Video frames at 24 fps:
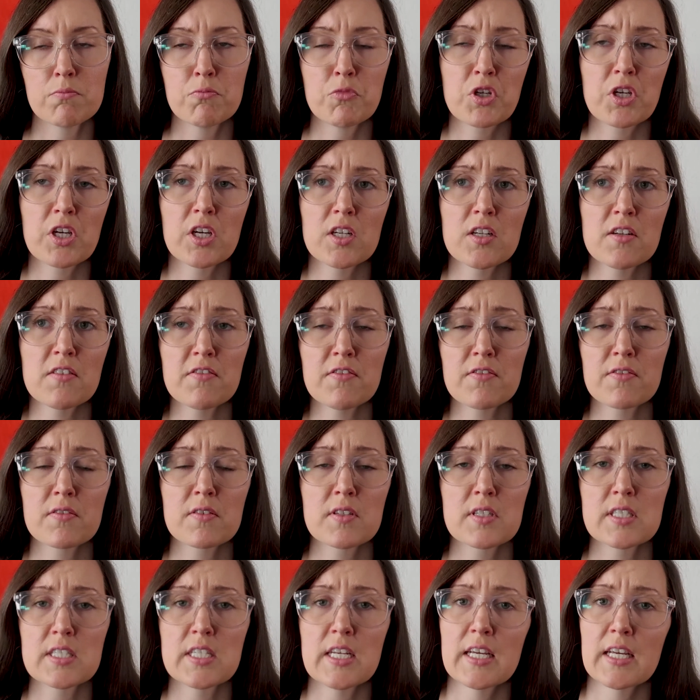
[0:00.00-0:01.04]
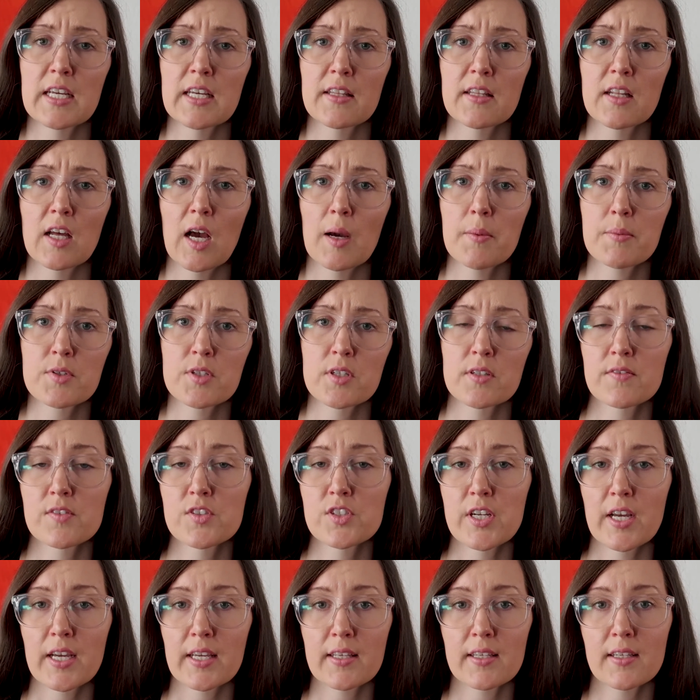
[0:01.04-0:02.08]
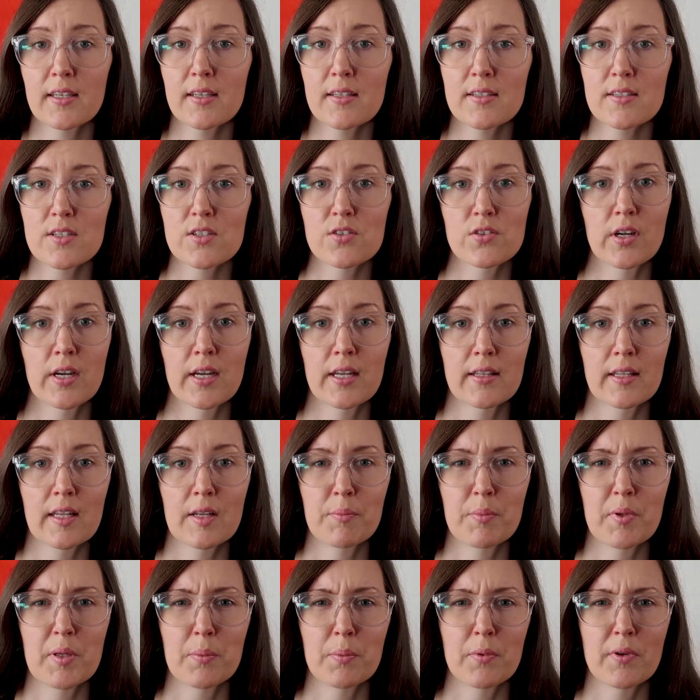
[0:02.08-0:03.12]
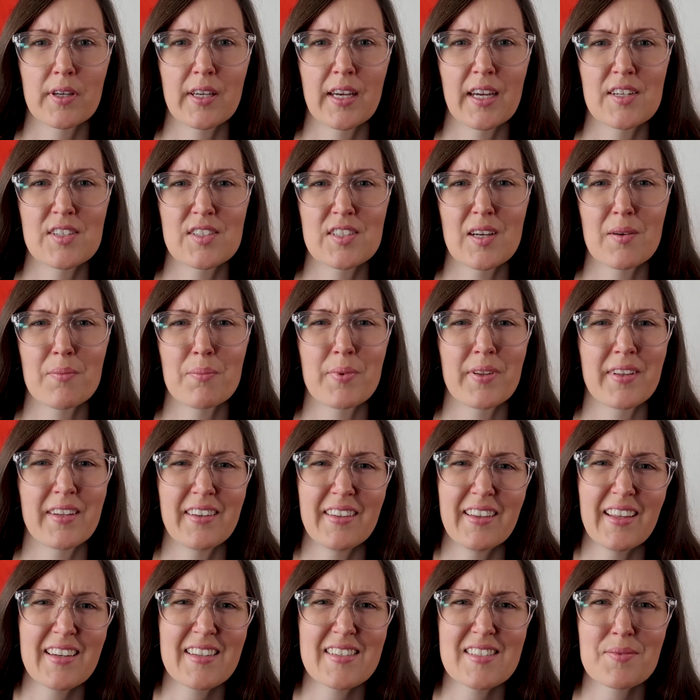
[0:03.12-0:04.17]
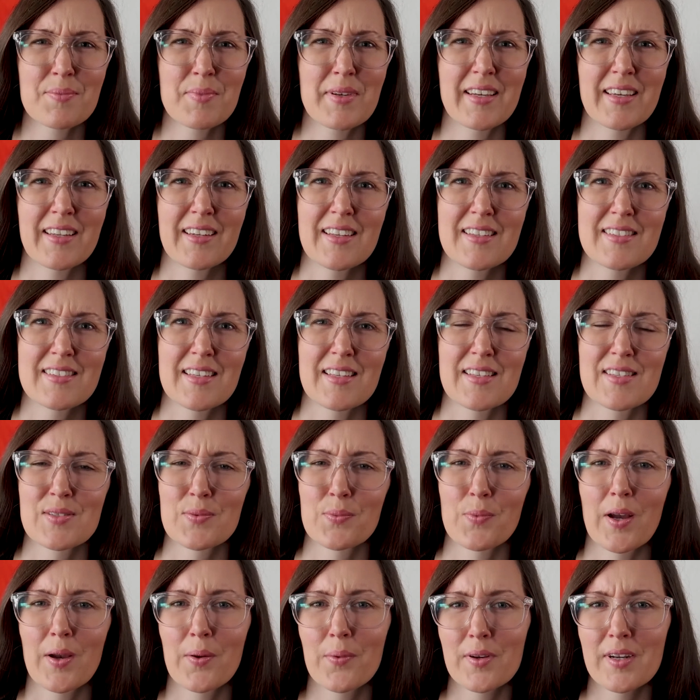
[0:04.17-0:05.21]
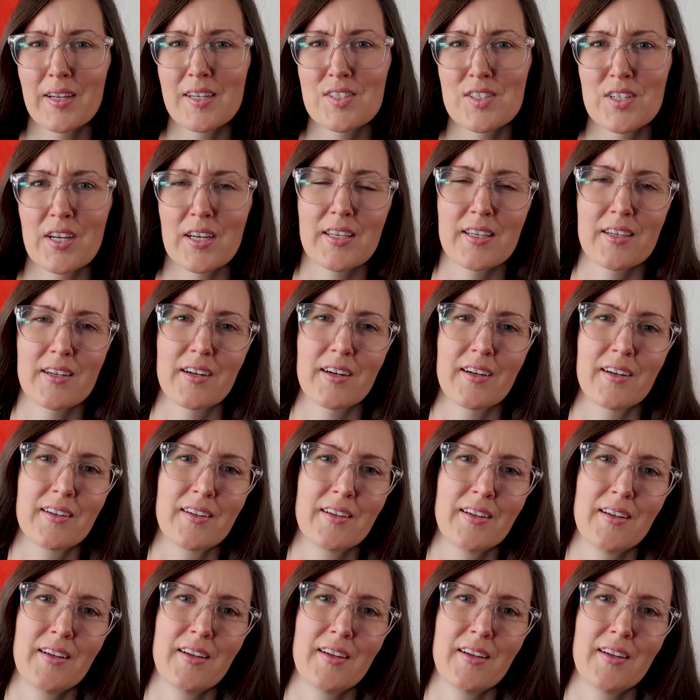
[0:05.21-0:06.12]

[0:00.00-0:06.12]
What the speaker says: We could have taken the option of checking to try and let people catch up, but that doesn't make any sense. Why would I check here?